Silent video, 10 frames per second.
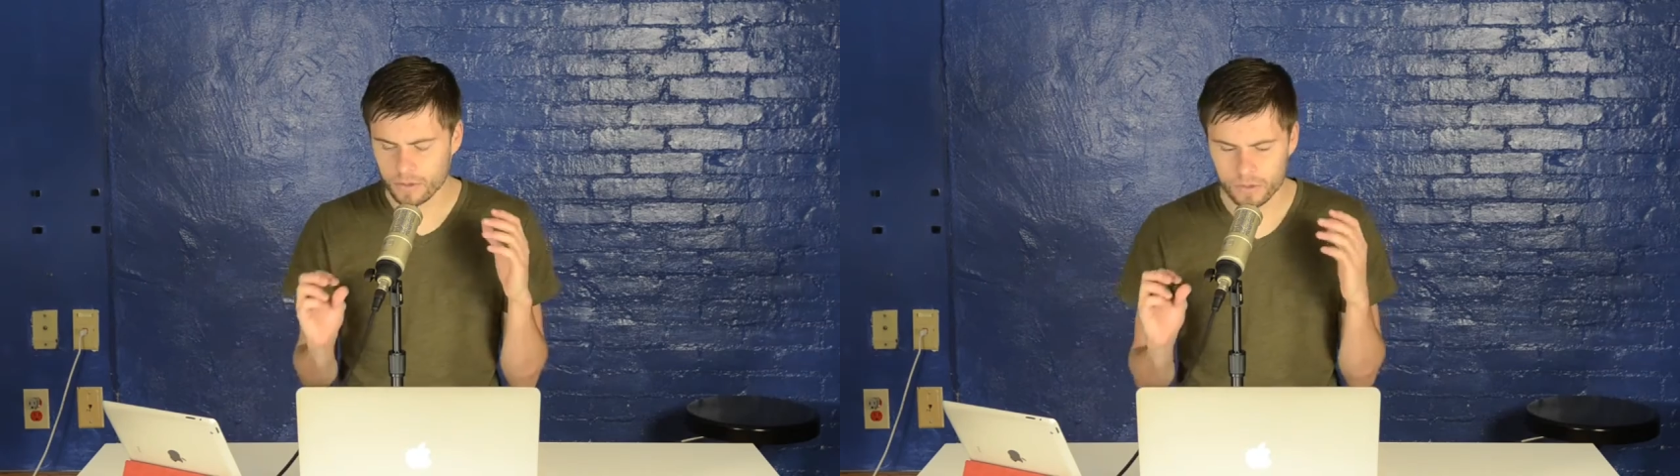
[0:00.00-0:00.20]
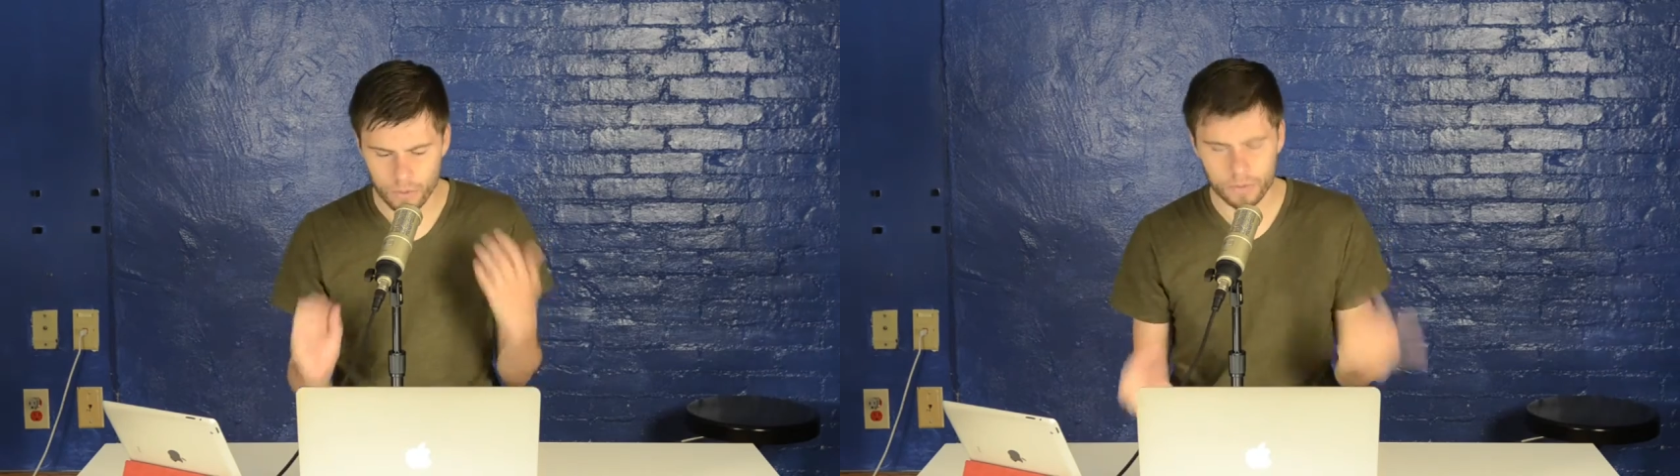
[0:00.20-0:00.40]

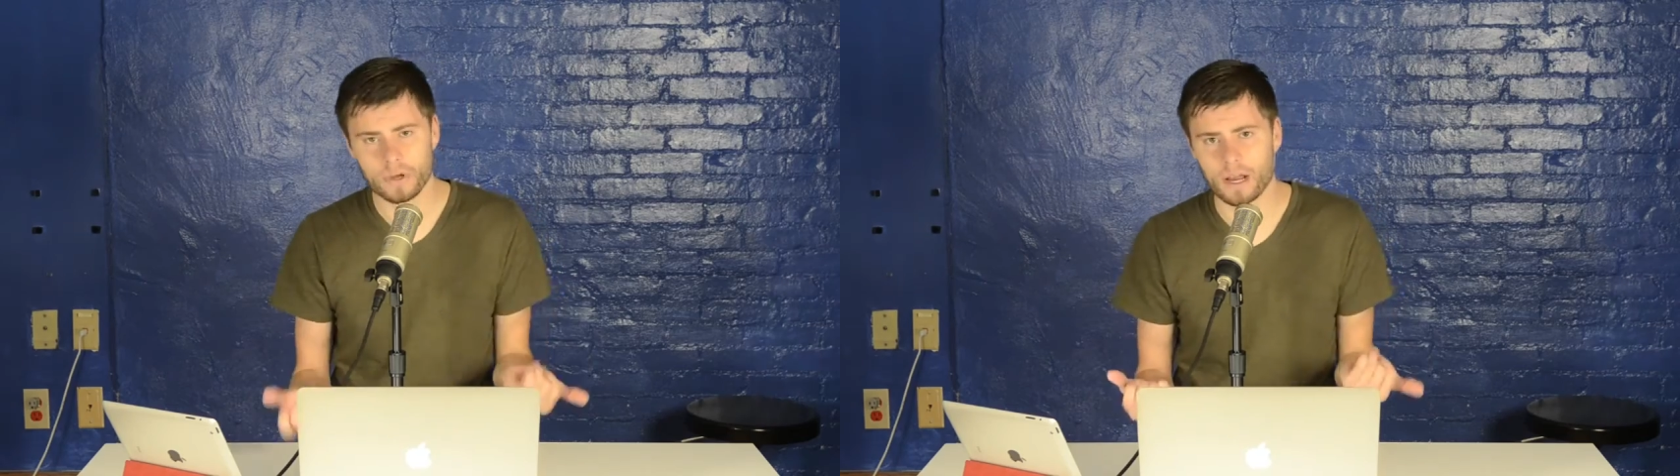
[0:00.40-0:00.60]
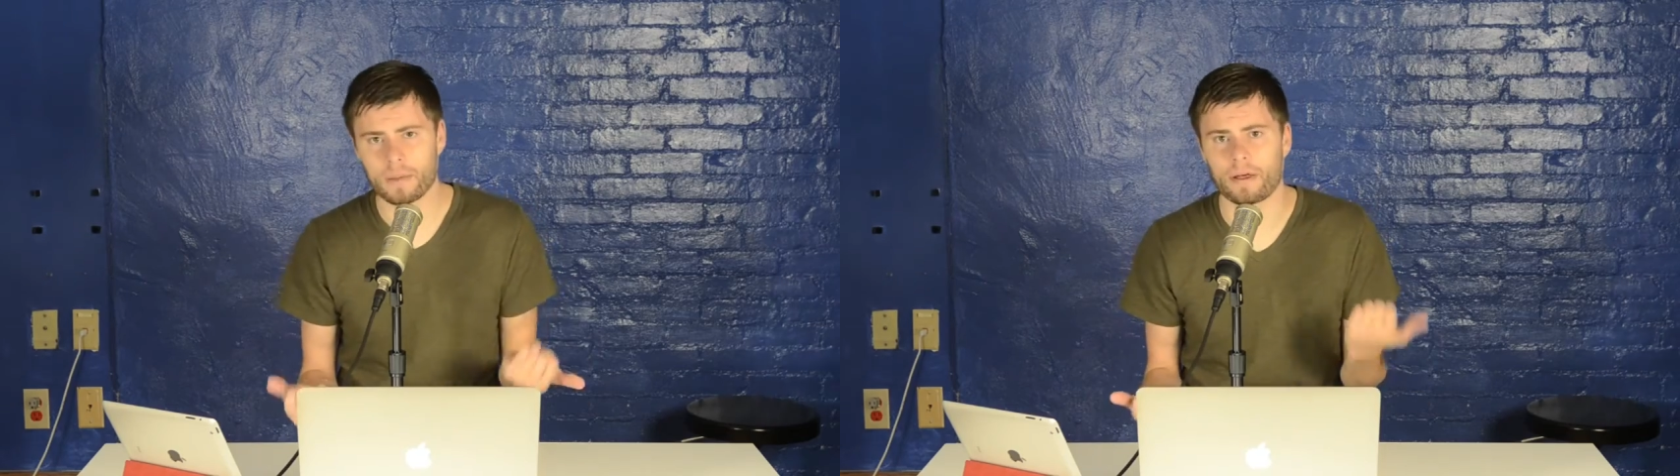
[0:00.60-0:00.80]
So, what are we
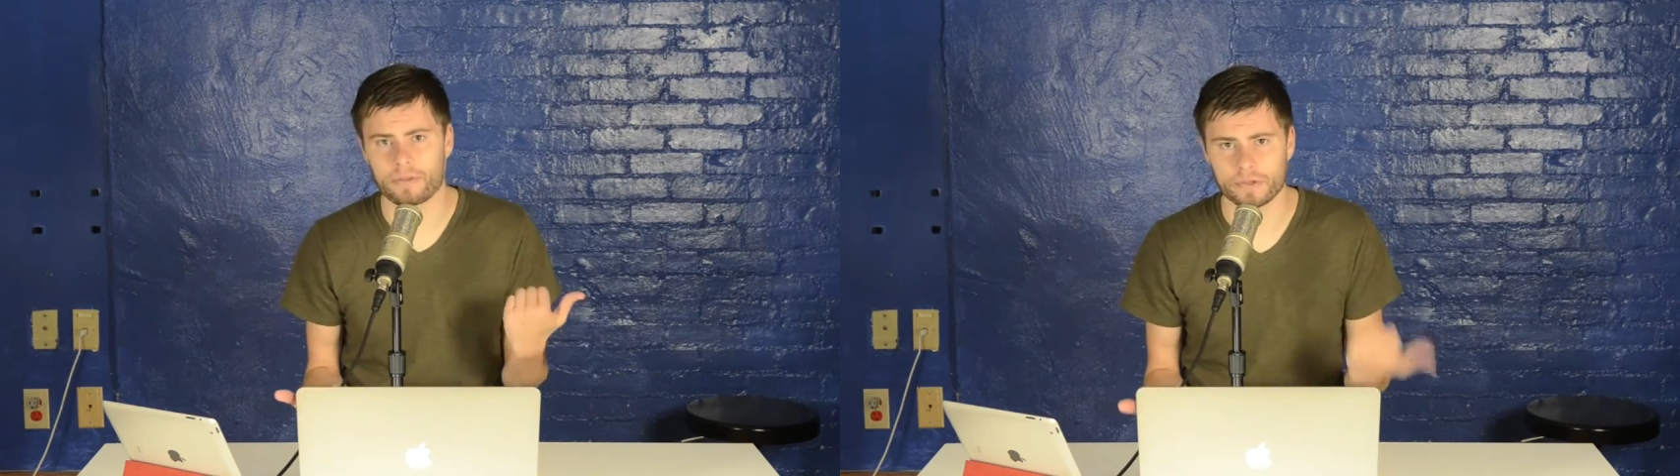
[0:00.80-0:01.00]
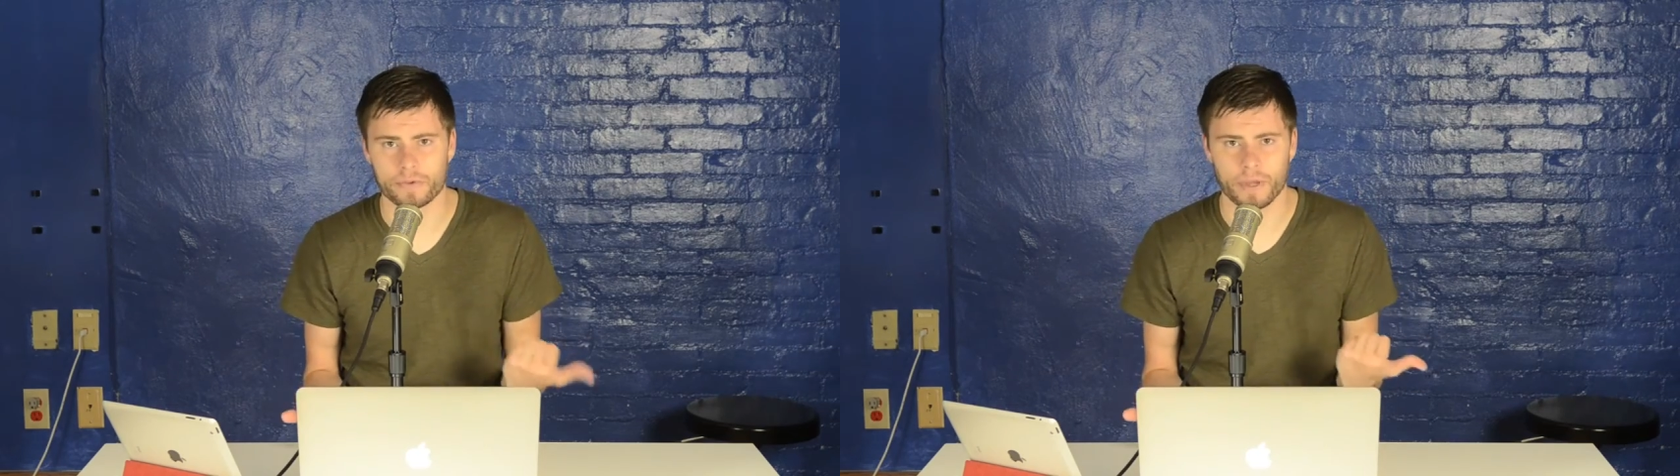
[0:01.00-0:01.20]
talking about
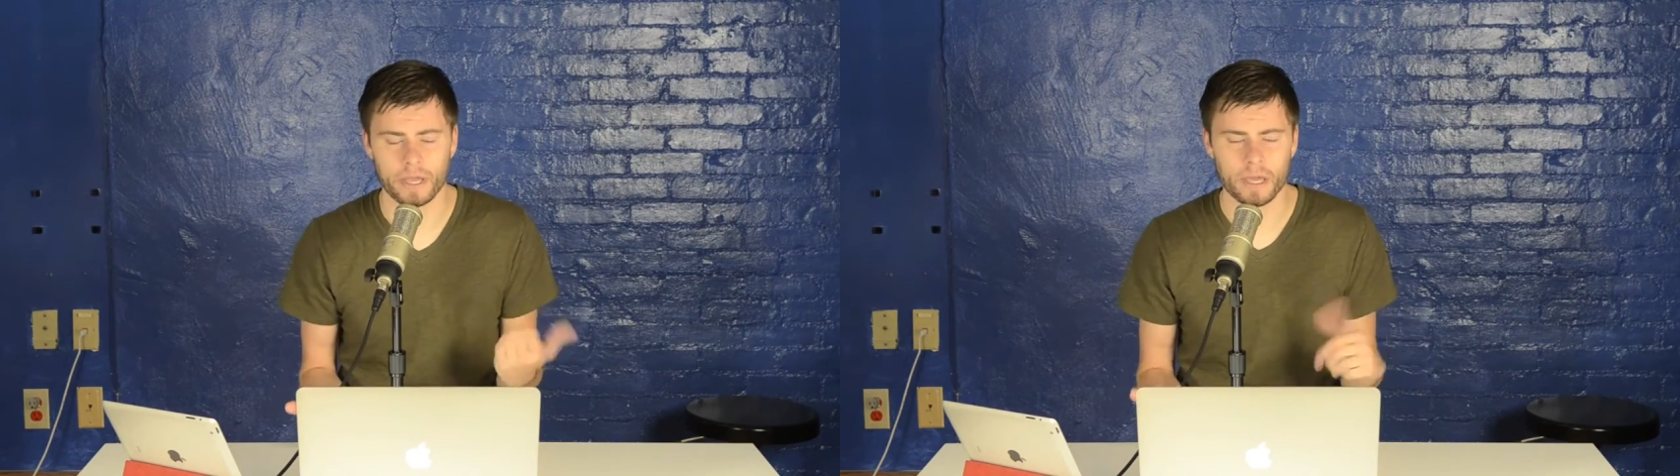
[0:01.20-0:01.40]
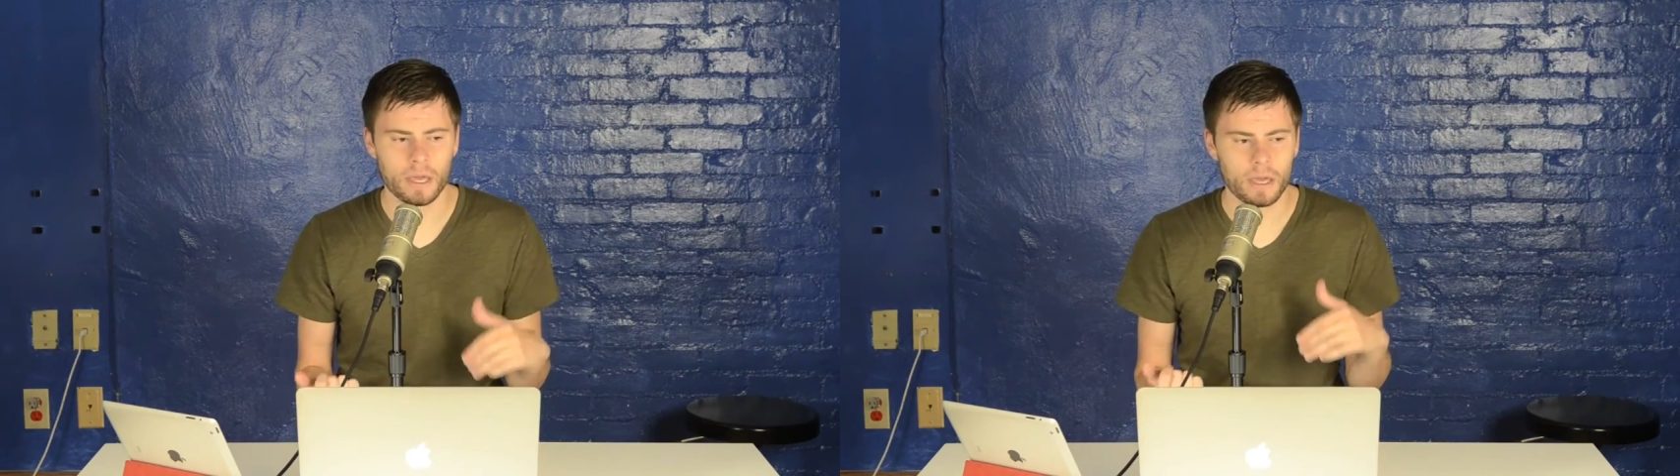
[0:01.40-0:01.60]
this week?